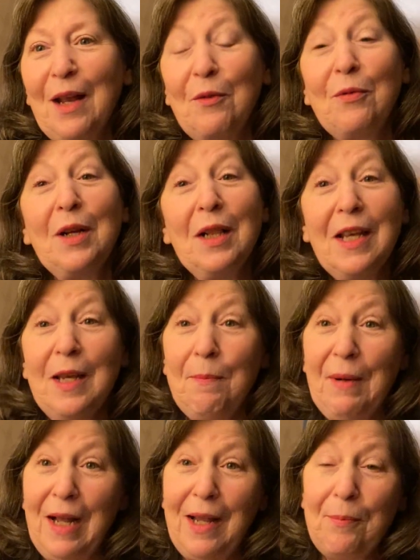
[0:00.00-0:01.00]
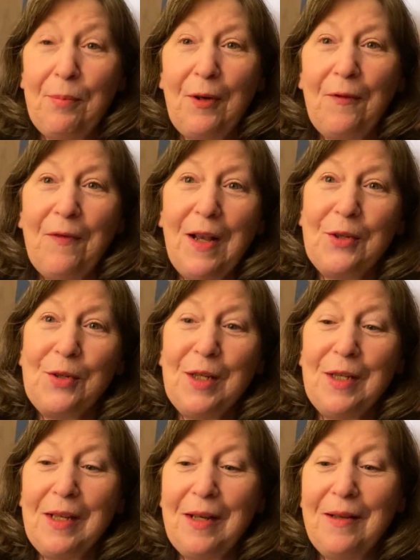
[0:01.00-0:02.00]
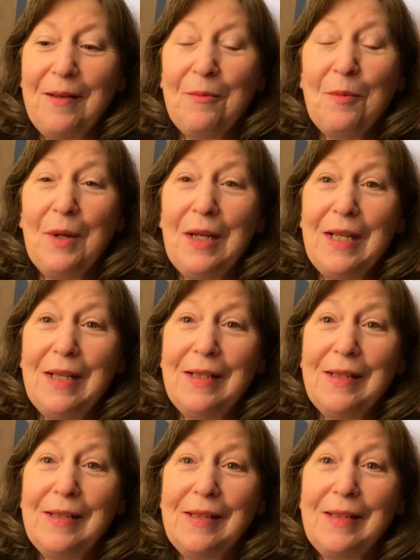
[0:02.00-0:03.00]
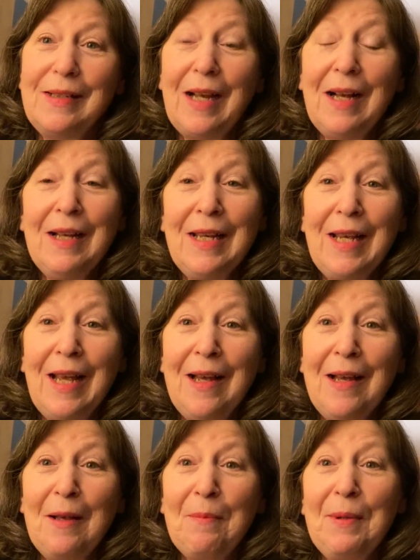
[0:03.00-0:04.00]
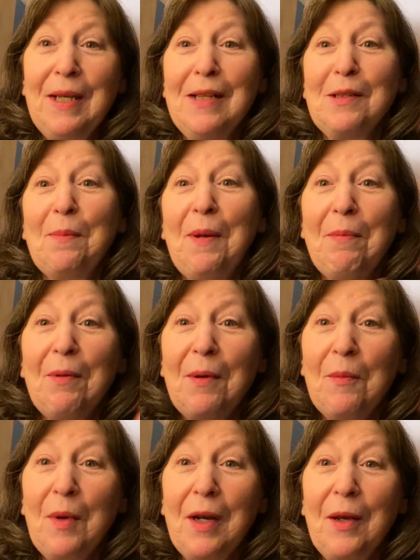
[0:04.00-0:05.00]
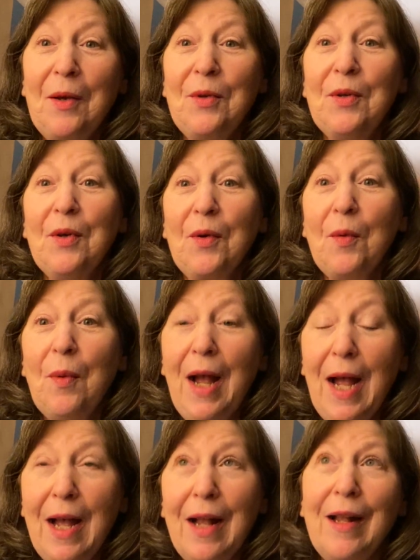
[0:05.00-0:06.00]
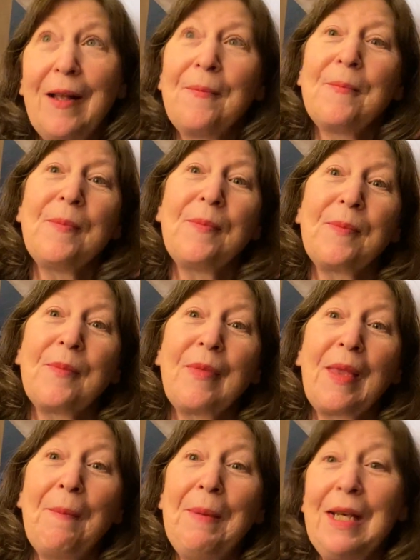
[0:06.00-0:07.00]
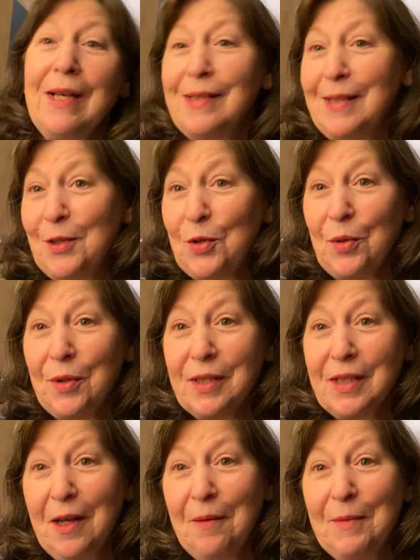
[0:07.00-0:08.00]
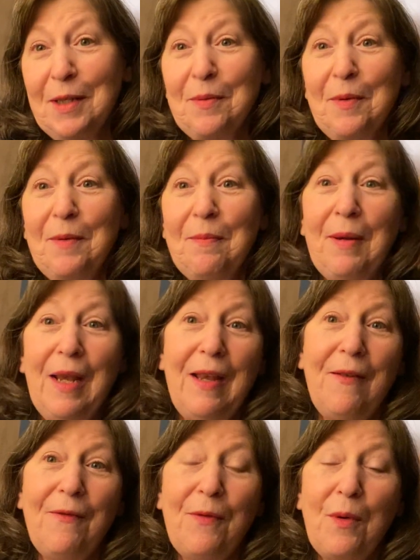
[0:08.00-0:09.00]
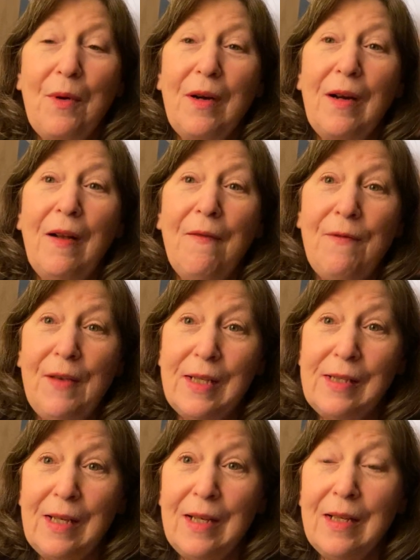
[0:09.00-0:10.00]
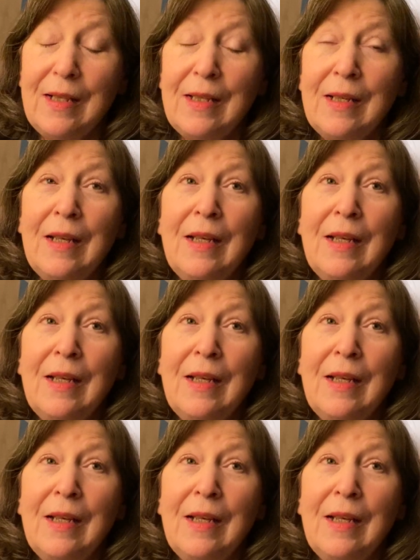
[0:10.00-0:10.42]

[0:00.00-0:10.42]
really by a profession that was dying out because people didn't want to go to a quack, because insurance companies wouldn't pay for a visit